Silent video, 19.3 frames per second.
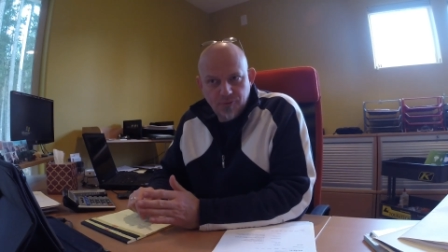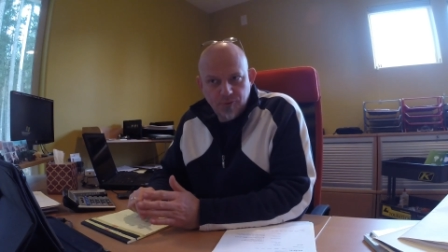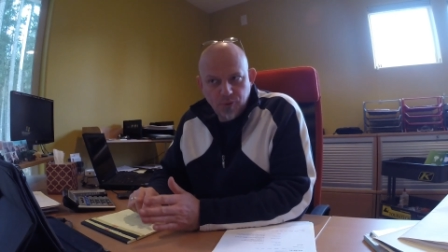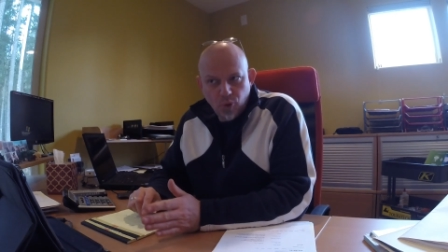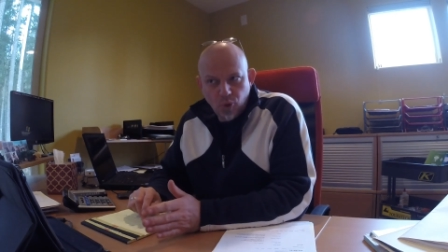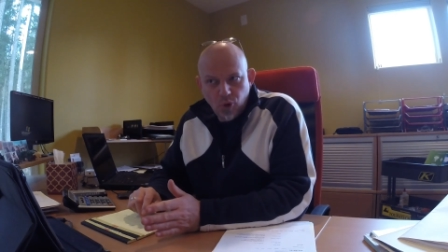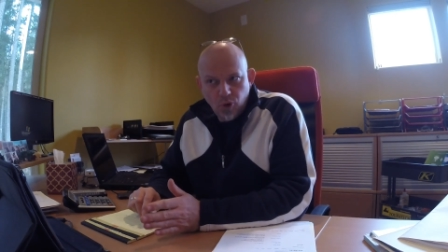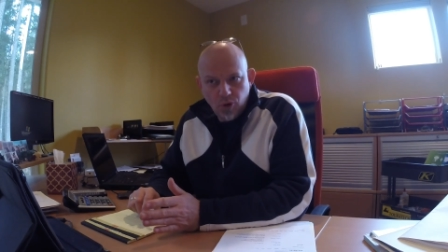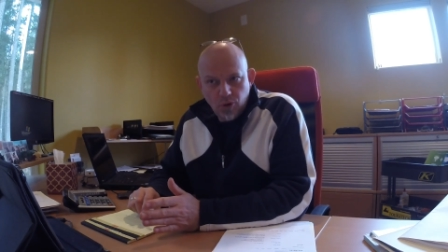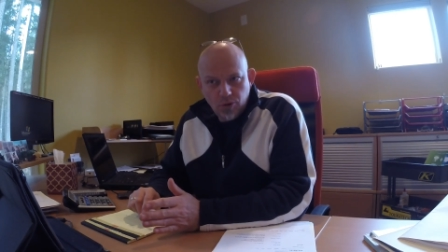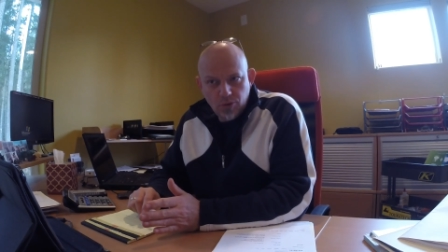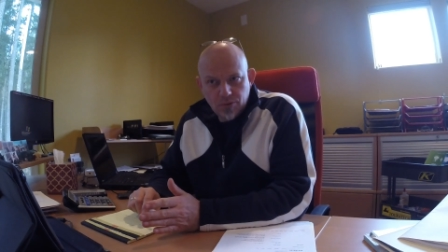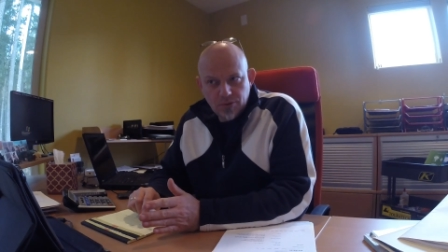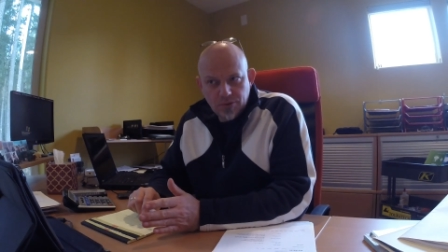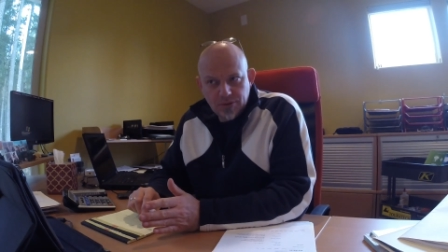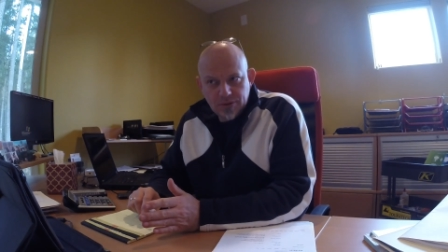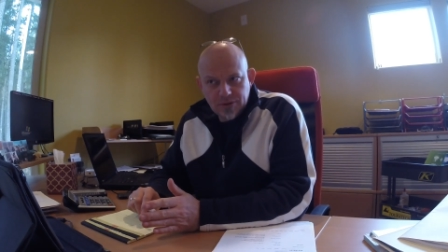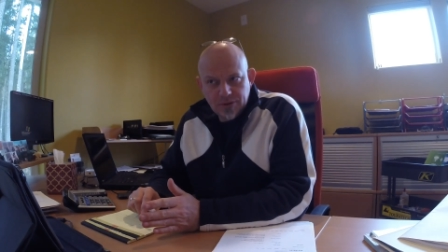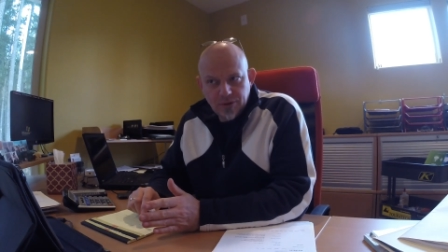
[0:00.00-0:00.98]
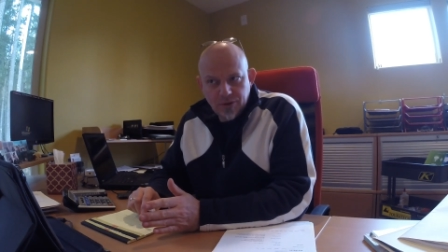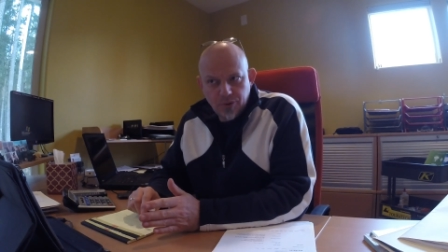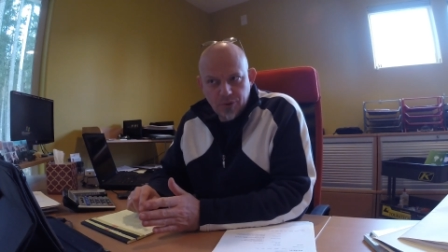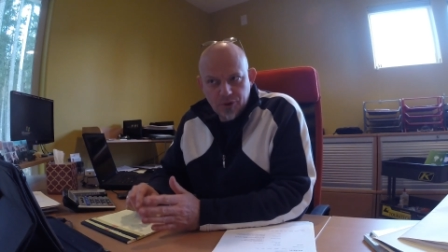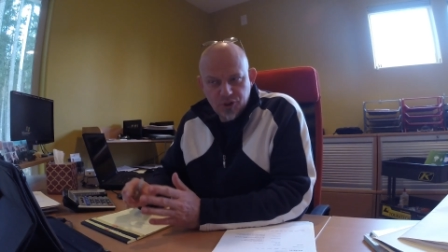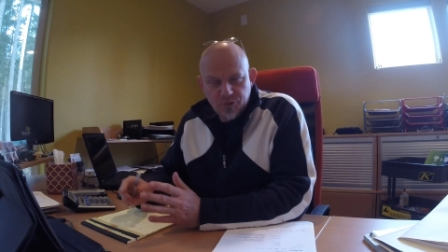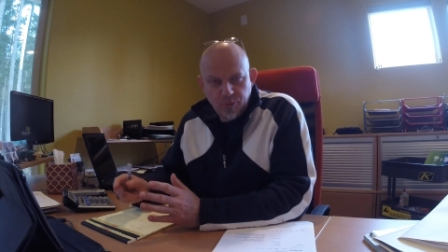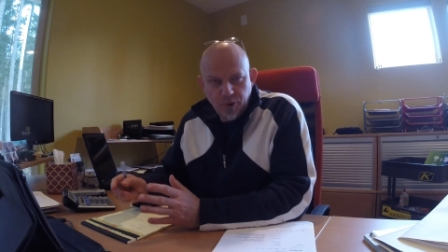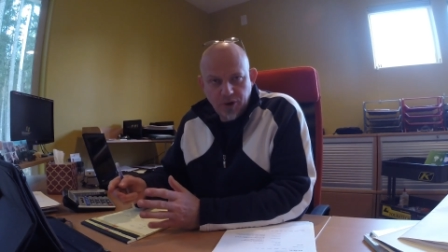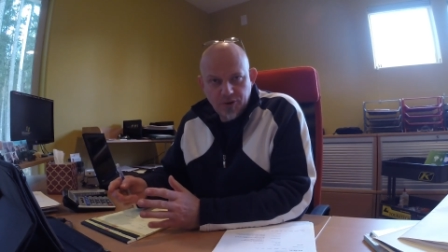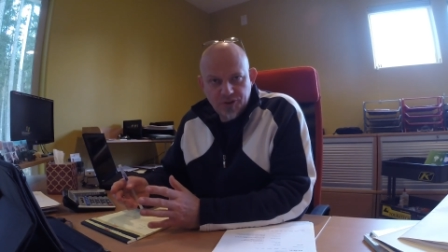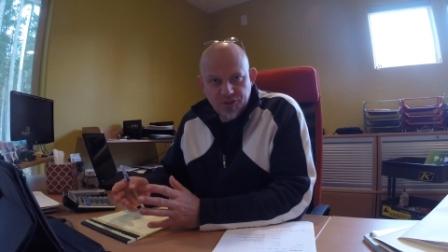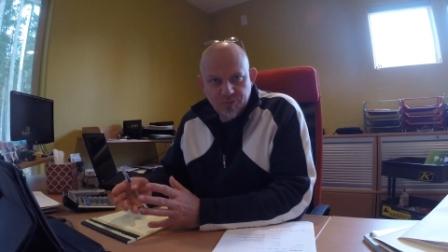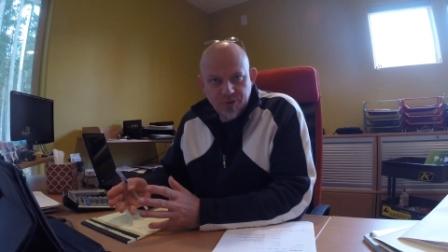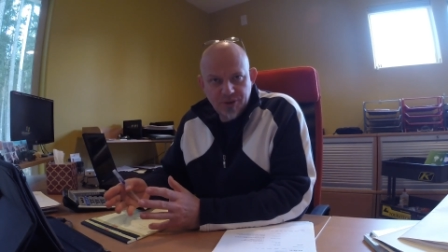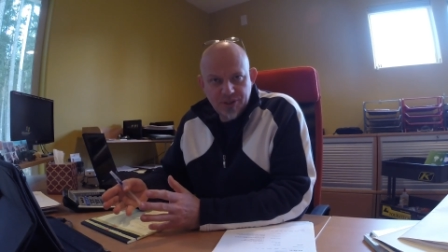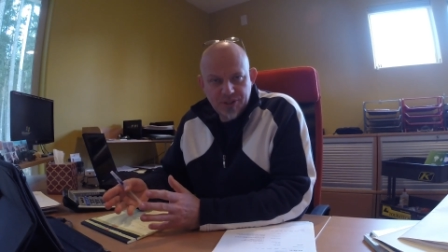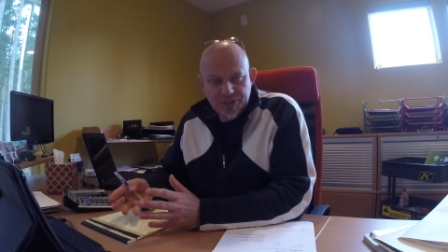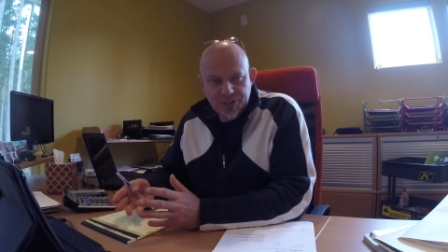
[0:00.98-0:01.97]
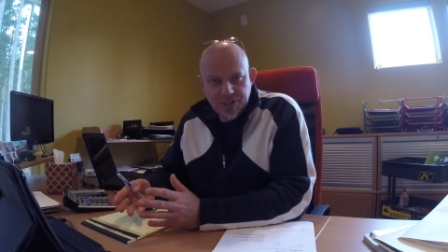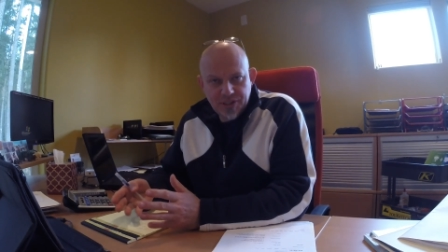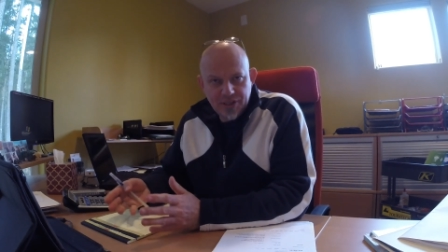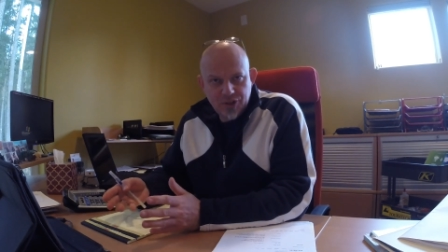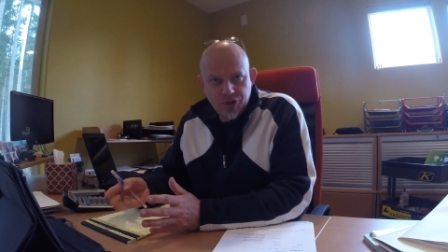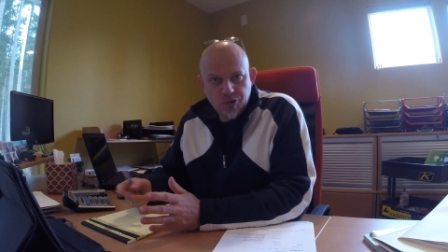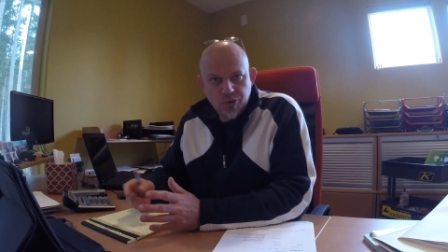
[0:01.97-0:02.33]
for the responsibility that